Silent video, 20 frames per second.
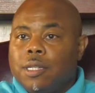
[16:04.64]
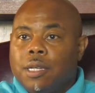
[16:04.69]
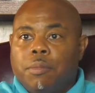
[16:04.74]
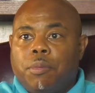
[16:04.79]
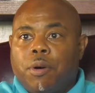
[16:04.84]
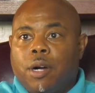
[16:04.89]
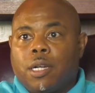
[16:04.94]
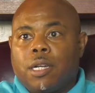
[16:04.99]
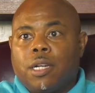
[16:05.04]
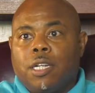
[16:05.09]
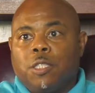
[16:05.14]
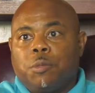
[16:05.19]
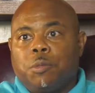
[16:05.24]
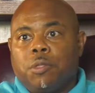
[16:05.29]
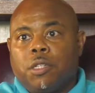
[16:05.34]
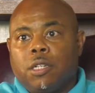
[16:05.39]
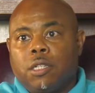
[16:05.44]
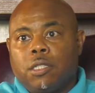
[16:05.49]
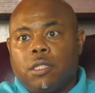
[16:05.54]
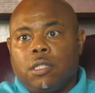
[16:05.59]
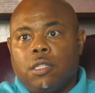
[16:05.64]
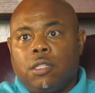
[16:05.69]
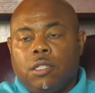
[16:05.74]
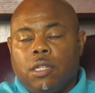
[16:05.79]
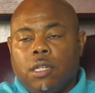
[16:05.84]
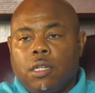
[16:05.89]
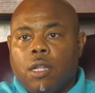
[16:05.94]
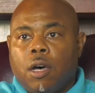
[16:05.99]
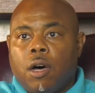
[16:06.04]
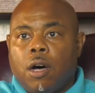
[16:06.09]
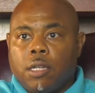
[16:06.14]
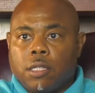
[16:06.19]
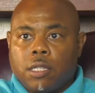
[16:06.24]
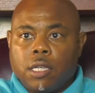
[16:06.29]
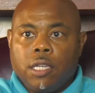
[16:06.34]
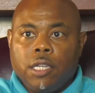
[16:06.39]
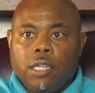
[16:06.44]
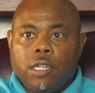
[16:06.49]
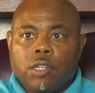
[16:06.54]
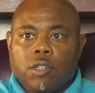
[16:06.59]
And bought guns because the laws
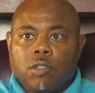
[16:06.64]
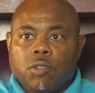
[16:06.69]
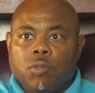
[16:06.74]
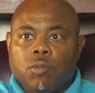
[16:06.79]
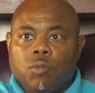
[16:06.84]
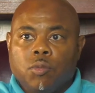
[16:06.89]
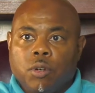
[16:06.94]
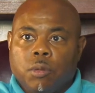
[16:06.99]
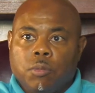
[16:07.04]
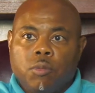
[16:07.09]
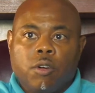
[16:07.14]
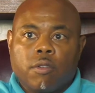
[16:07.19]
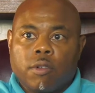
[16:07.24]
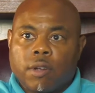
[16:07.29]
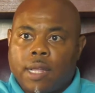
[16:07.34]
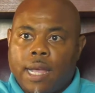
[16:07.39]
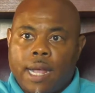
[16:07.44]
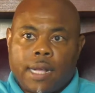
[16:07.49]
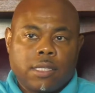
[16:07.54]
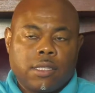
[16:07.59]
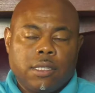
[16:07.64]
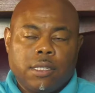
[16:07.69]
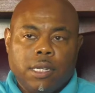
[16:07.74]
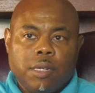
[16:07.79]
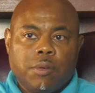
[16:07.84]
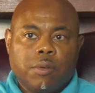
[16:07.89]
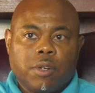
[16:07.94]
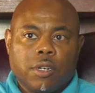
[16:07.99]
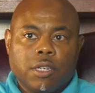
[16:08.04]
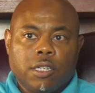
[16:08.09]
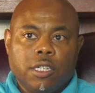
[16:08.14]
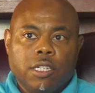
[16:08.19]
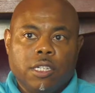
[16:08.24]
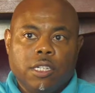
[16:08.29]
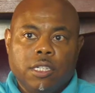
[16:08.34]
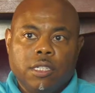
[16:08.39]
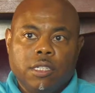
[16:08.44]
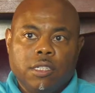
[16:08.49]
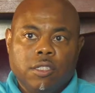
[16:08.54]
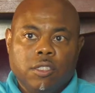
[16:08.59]
here were more relaxed than they were
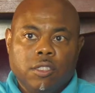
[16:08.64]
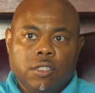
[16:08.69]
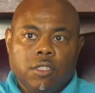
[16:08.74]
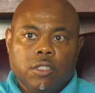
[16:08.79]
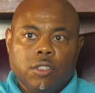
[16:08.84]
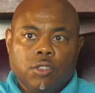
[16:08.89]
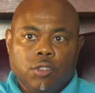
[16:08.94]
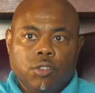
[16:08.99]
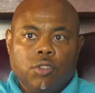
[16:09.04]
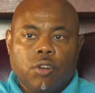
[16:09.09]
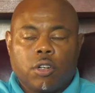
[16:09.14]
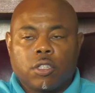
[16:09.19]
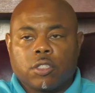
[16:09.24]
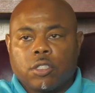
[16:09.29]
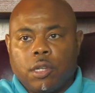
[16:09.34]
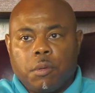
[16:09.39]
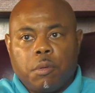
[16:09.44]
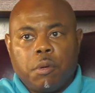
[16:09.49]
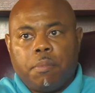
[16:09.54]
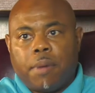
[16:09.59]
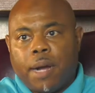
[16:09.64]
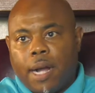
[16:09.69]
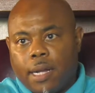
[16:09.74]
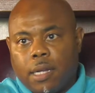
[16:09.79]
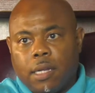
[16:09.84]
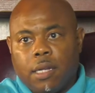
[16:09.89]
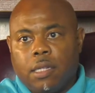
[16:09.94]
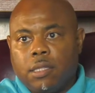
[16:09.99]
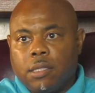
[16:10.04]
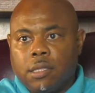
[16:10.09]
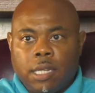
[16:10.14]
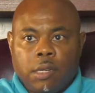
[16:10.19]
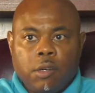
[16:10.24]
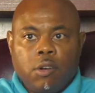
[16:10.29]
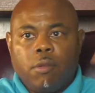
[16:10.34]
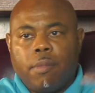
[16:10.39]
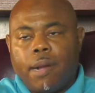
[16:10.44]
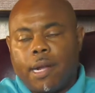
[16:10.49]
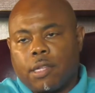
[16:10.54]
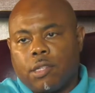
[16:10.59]
in New York. So they would buy guns and then
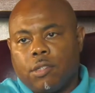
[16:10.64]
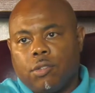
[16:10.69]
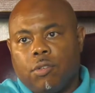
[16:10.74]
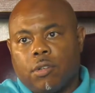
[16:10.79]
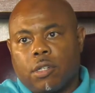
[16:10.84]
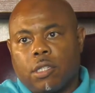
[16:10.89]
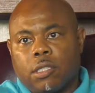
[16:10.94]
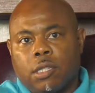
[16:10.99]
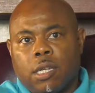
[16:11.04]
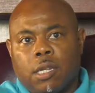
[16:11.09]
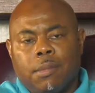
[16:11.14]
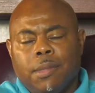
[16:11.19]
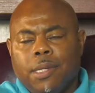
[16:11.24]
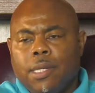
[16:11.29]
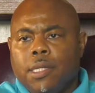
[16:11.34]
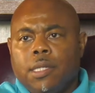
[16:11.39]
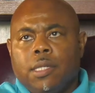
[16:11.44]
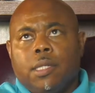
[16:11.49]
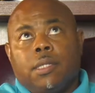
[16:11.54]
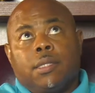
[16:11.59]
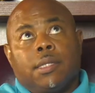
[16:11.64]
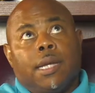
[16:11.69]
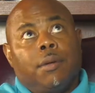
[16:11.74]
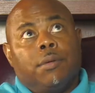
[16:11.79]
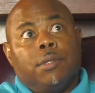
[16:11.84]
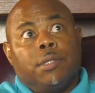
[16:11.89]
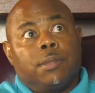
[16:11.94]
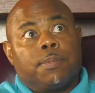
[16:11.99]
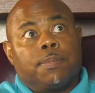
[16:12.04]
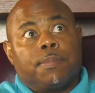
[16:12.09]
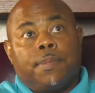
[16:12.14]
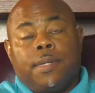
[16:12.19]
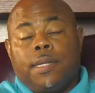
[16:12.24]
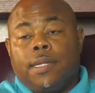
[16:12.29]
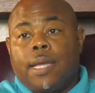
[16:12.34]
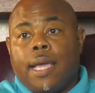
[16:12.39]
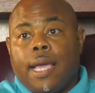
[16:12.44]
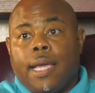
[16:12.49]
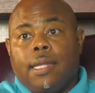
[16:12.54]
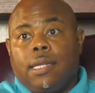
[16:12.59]
go back to New York and sell them. That was in
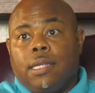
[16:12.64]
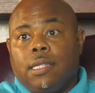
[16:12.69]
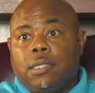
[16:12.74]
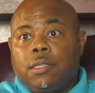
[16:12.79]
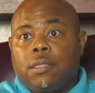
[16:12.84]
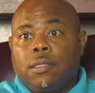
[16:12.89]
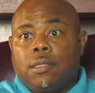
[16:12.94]
the 80s.